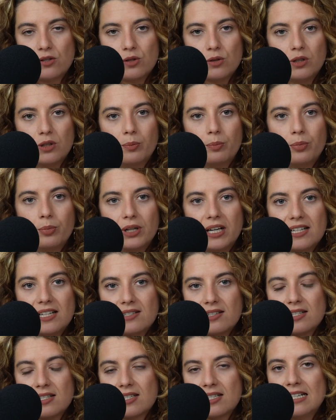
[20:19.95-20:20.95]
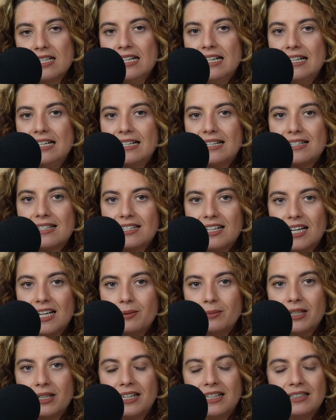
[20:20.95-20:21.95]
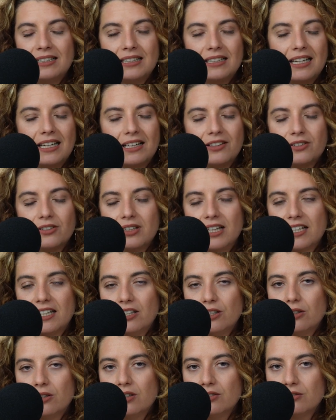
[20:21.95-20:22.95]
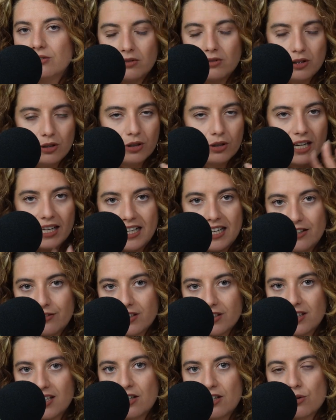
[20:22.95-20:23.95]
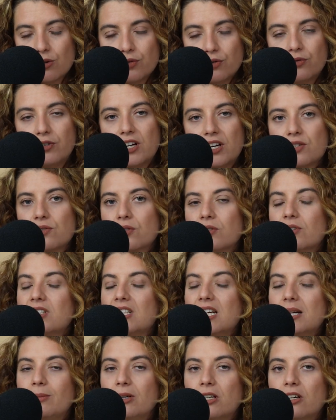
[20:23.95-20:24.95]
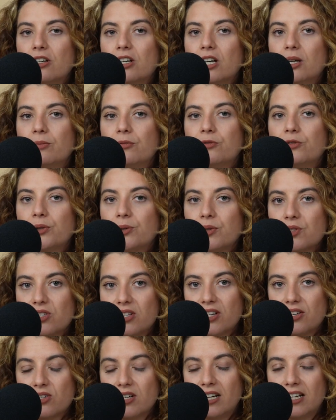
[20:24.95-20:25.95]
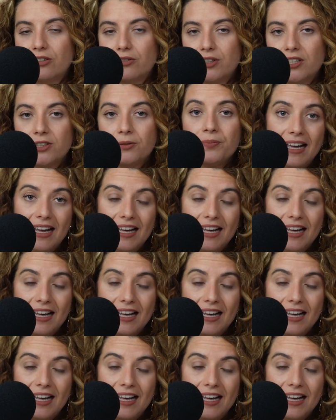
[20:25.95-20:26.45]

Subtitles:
So the prices, the timeline, the calendar, like you can look at everything through fastforwardamy.com/elevator.